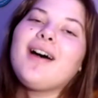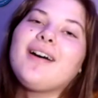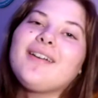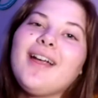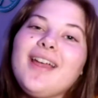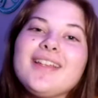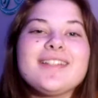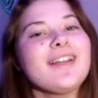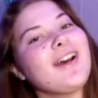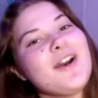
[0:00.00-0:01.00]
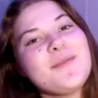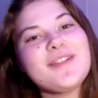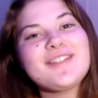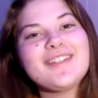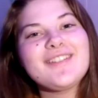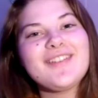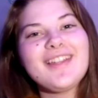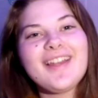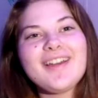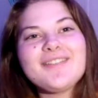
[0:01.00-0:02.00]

Alright, hope you enjoy the video.